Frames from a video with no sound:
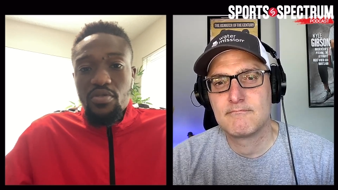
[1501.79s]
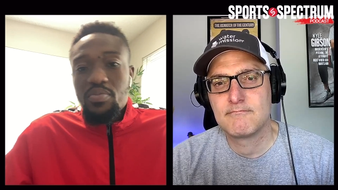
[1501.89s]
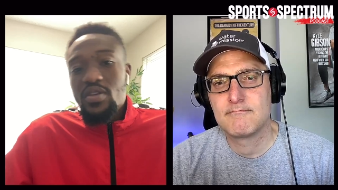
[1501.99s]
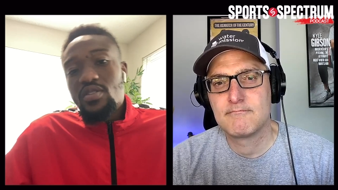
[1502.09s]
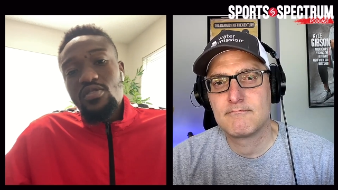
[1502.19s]

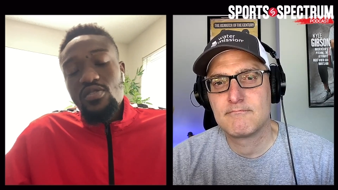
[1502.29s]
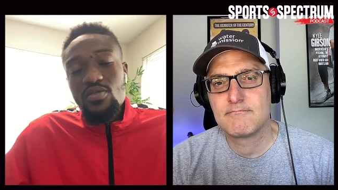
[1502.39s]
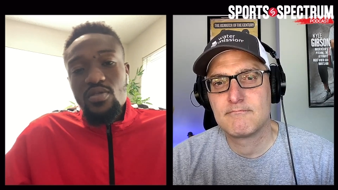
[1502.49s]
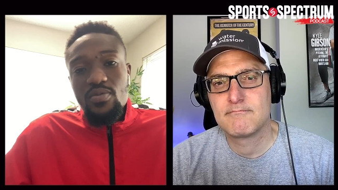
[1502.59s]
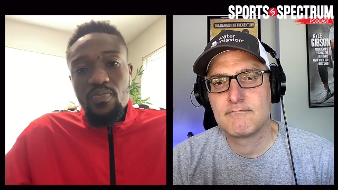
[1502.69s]
Speaker 1: for me to
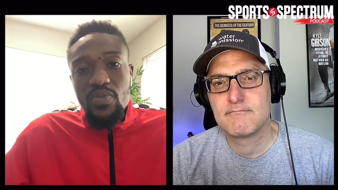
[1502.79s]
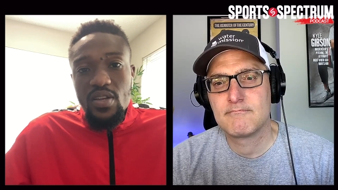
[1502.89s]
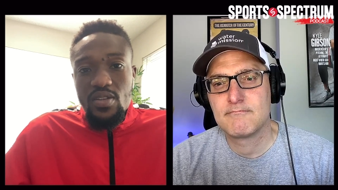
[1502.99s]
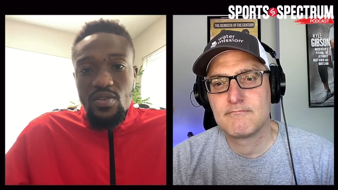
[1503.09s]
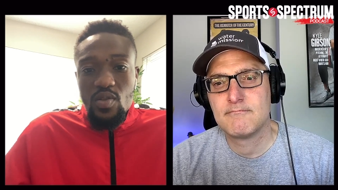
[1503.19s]
do.
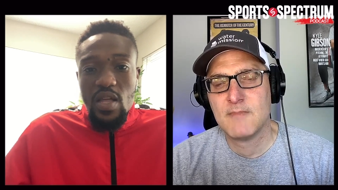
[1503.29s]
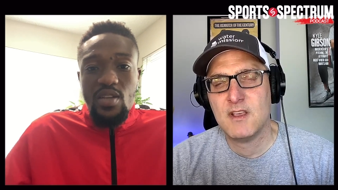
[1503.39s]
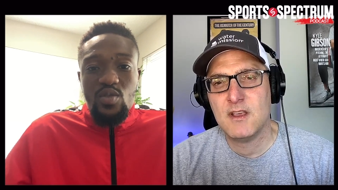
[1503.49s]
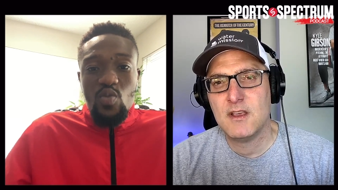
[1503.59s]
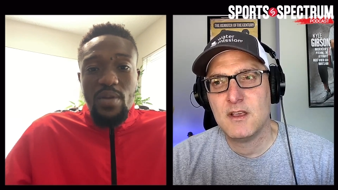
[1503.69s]
So
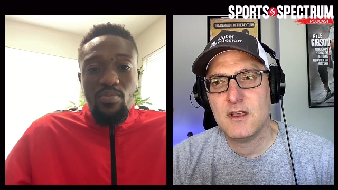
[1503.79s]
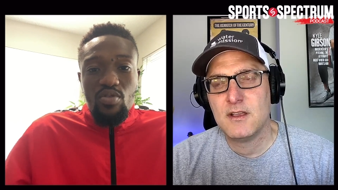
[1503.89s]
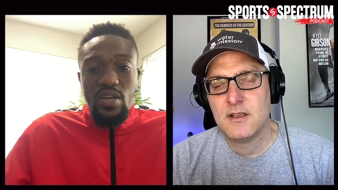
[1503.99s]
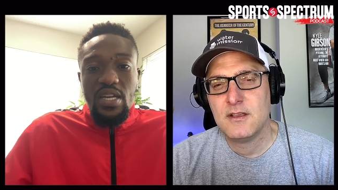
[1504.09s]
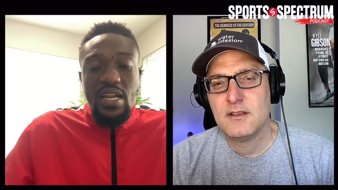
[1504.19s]
that is one
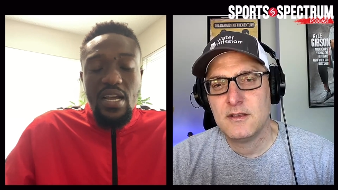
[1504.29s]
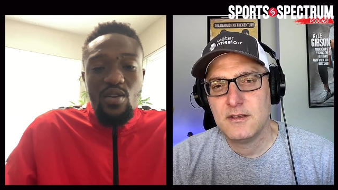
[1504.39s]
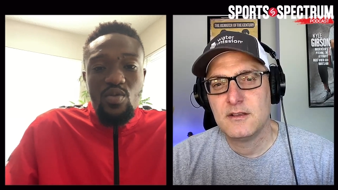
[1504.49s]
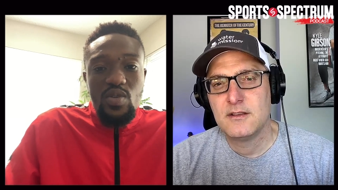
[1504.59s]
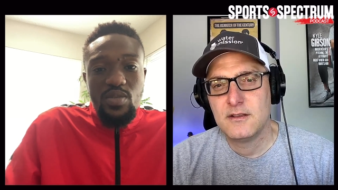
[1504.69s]
prayer that
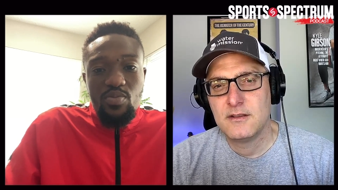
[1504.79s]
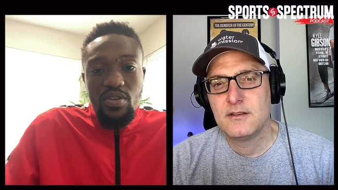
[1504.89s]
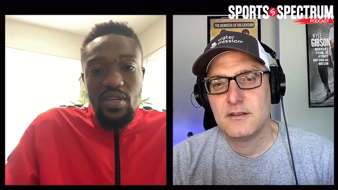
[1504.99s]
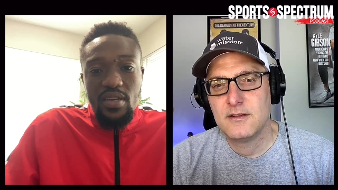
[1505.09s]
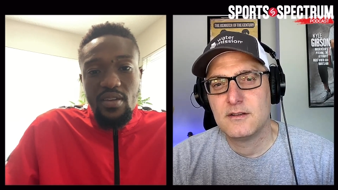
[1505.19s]
I always
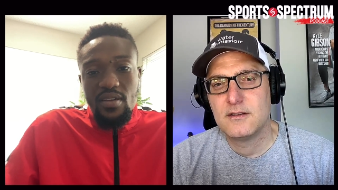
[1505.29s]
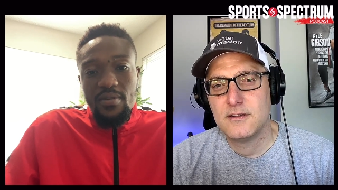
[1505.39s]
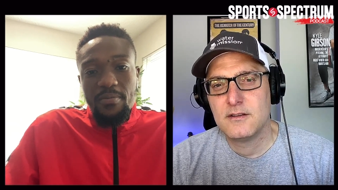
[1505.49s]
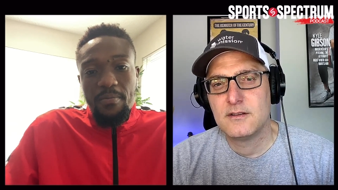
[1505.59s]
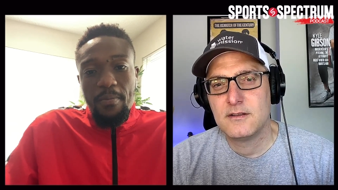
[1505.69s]
Speaker 2: pray.
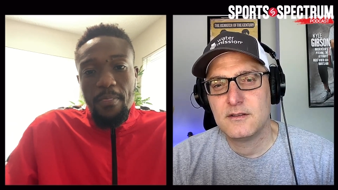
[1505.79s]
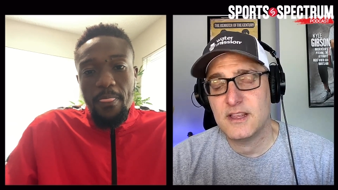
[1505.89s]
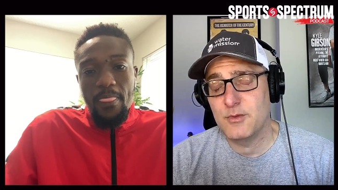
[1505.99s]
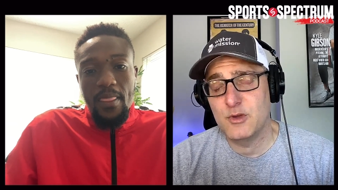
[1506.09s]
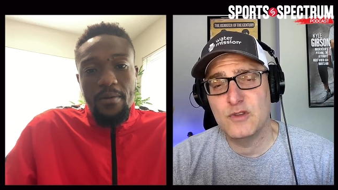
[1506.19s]

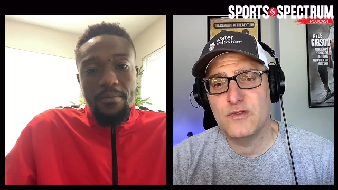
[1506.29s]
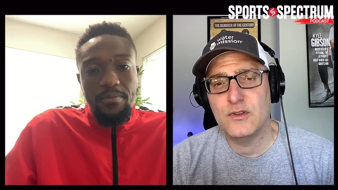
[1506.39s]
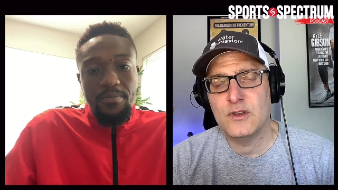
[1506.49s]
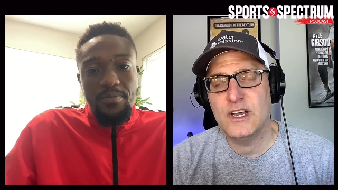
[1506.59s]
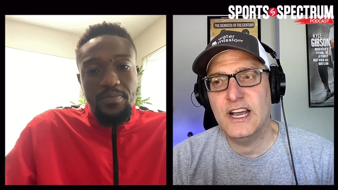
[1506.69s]
That's
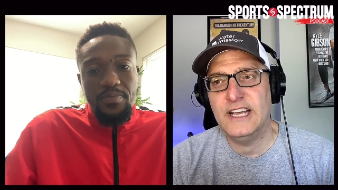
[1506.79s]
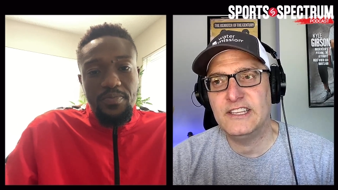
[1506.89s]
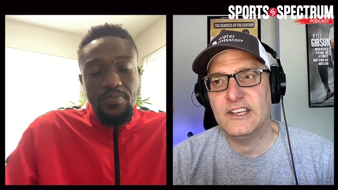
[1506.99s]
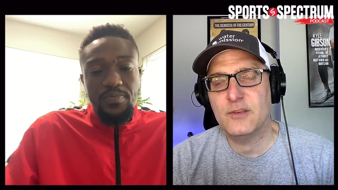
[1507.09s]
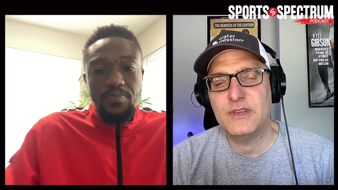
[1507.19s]
beautiful. I,
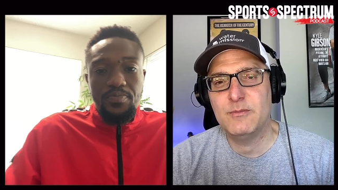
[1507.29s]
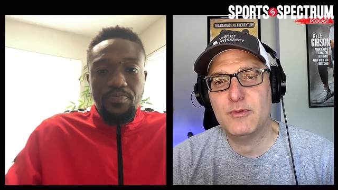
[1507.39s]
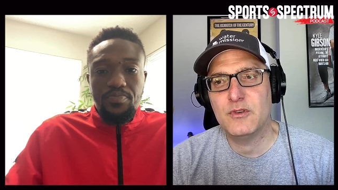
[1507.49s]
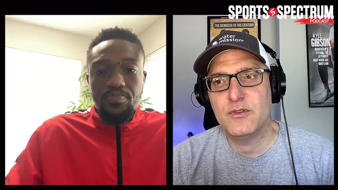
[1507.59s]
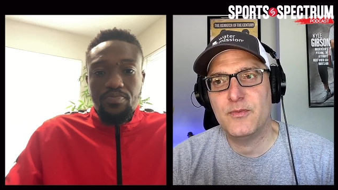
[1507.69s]
I tell
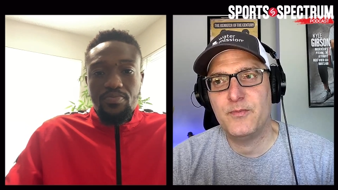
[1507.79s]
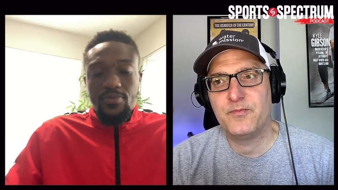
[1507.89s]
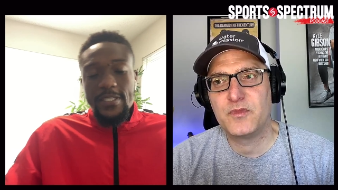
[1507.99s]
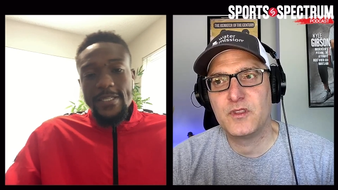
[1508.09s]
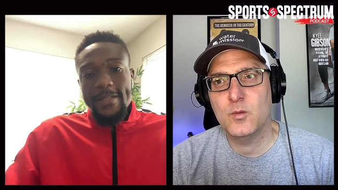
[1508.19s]
people
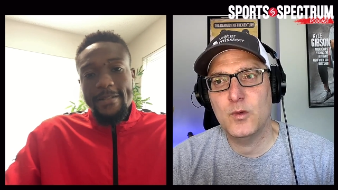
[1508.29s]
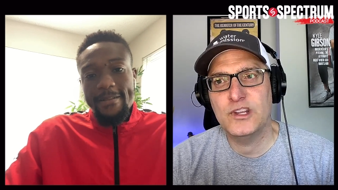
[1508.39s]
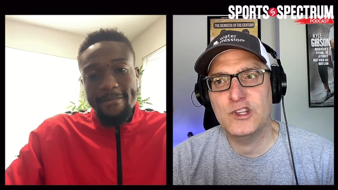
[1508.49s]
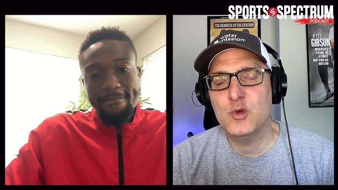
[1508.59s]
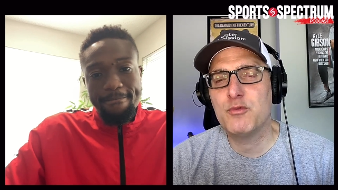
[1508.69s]

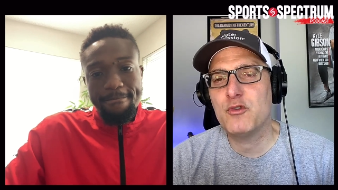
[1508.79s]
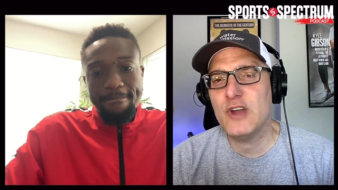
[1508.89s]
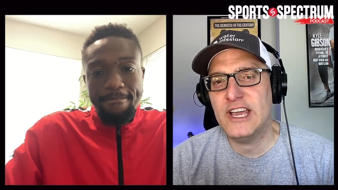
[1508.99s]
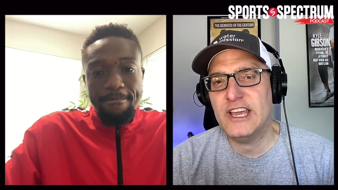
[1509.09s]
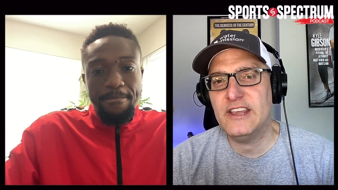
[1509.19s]
when you
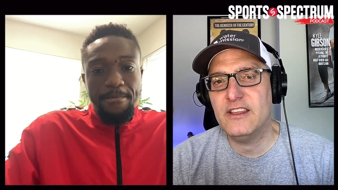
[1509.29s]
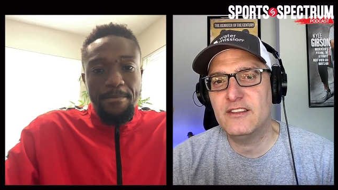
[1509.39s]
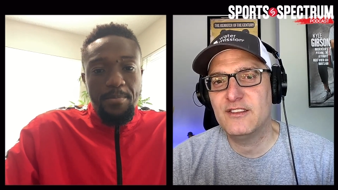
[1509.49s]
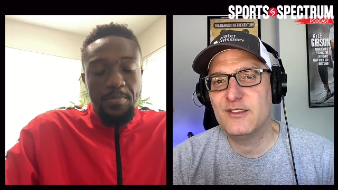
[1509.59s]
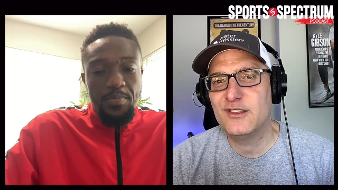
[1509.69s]
pray,
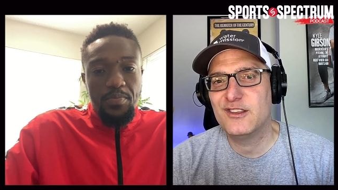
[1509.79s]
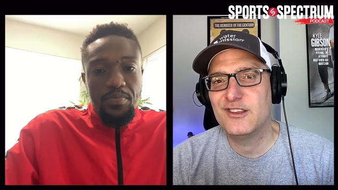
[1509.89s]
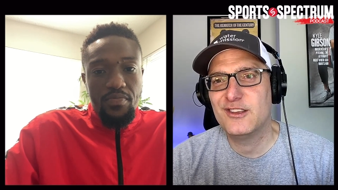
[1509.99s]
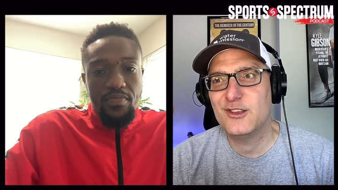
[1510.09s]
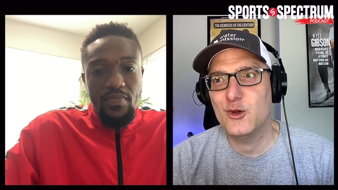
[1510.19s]

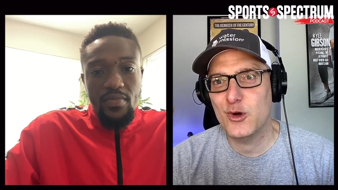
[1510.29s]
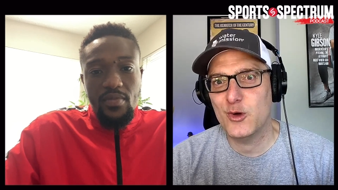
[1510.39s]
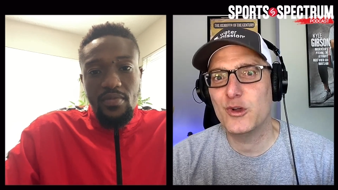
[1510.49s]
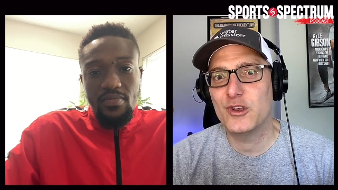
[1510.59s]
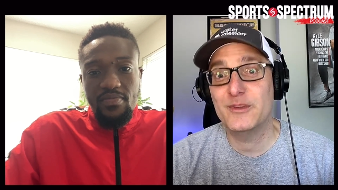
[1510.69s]

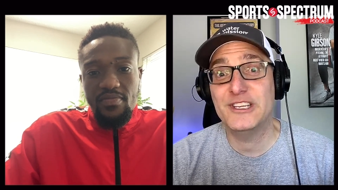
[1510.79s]
your will